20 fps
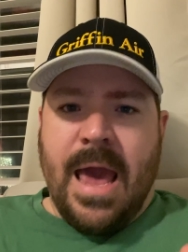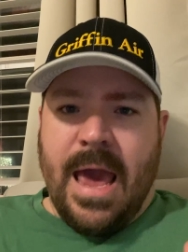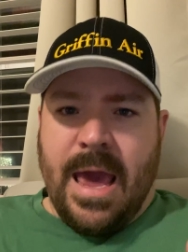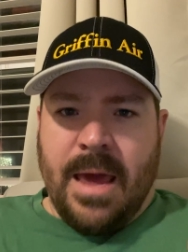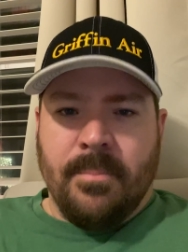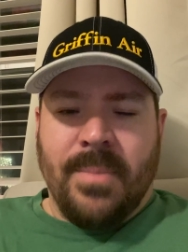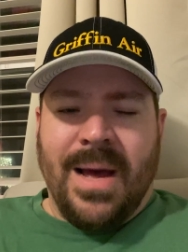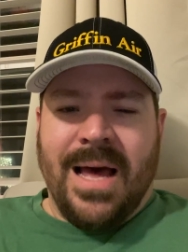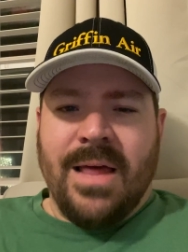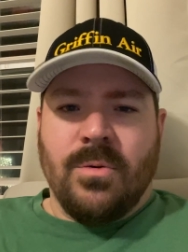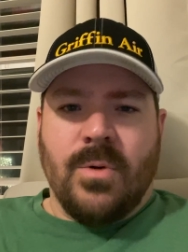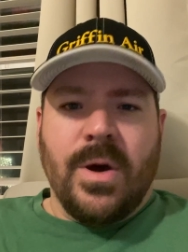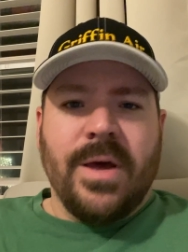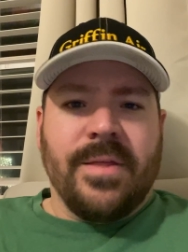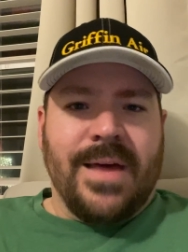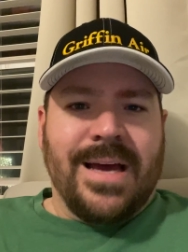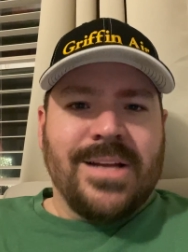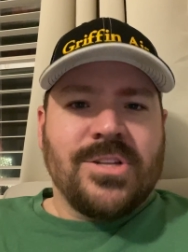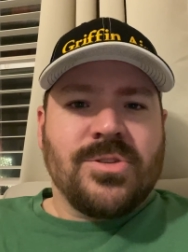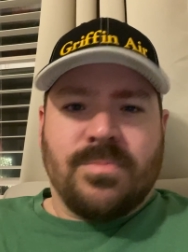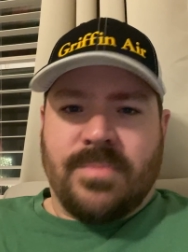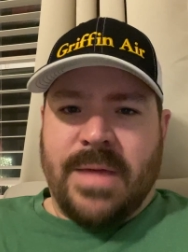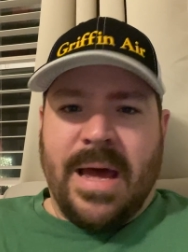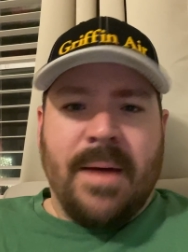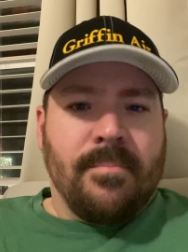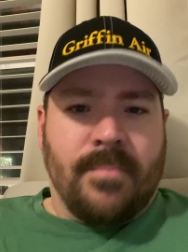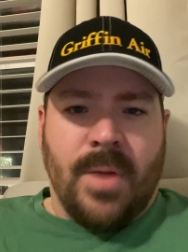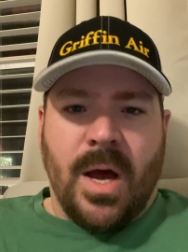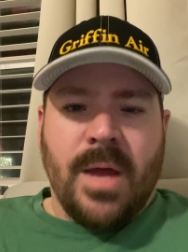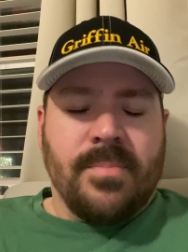And by the way, that,
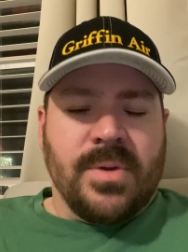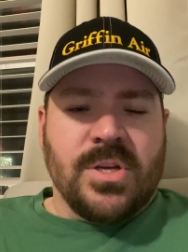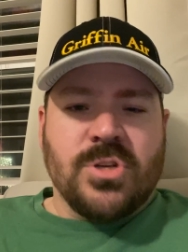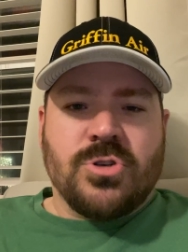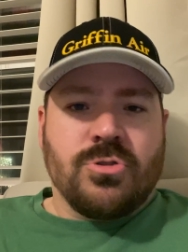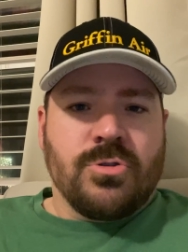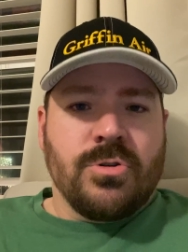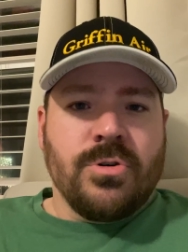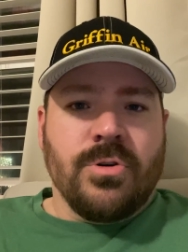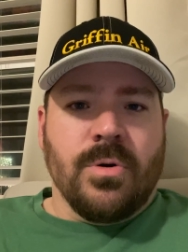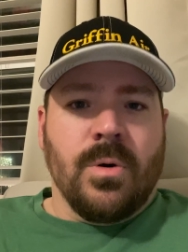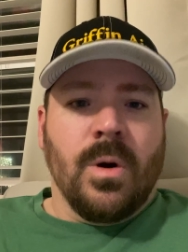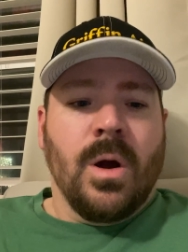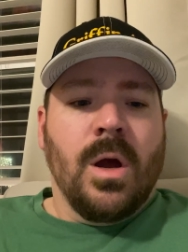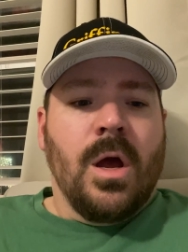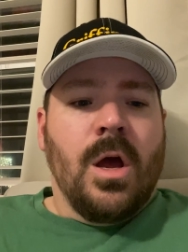that might be true.